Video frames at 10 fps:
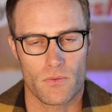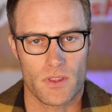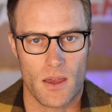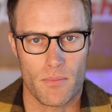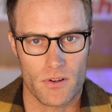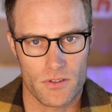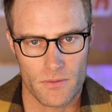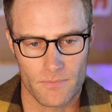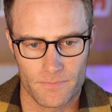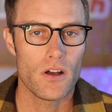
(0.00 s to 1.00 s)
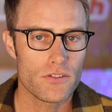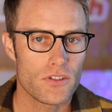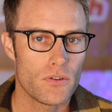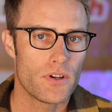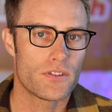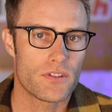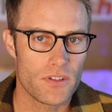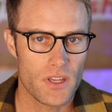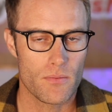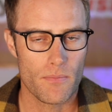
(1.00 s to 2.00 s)
with that person. Also, it's
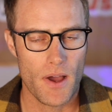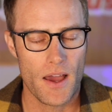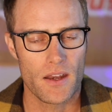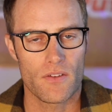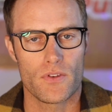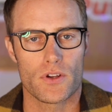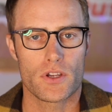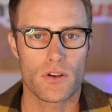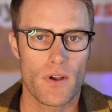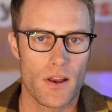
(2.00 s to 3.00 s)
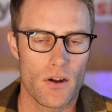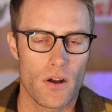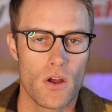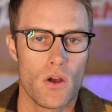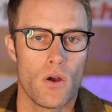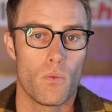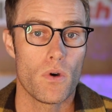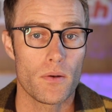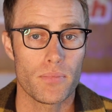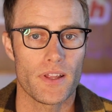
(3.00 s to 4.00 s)
good to keep in mind if you're a curator,
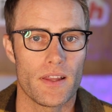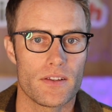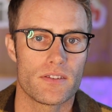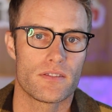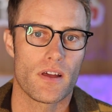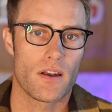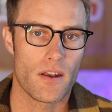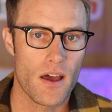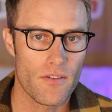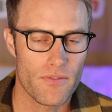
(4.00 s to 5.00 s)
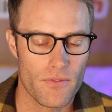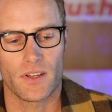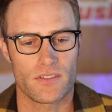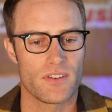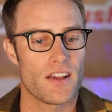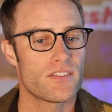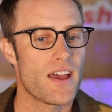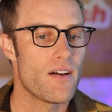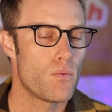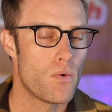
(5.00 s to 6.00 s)
one playlist is not enough. It's nice
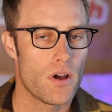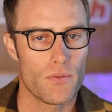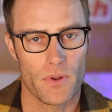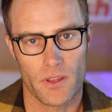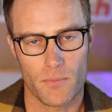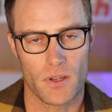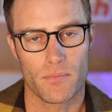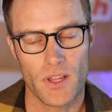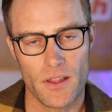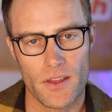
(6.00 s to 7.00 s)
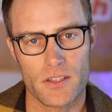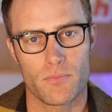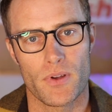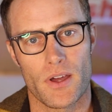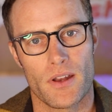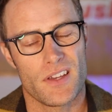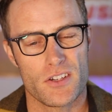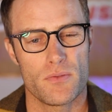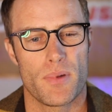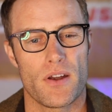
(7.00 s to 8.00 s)
to have one really big playlist, but it's
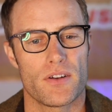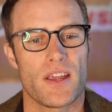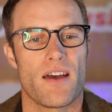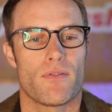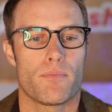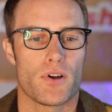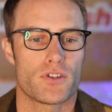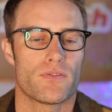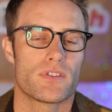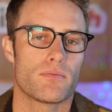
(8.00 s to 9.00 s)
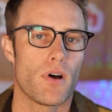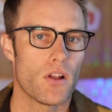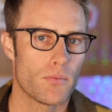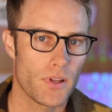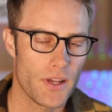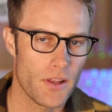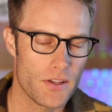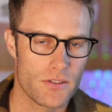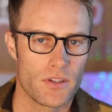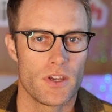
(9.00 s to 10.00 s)
actually better to have a bunch of smaller
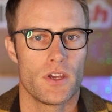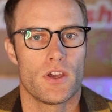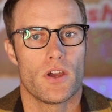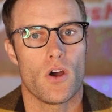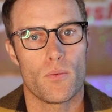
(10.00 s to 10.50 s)
playlists. It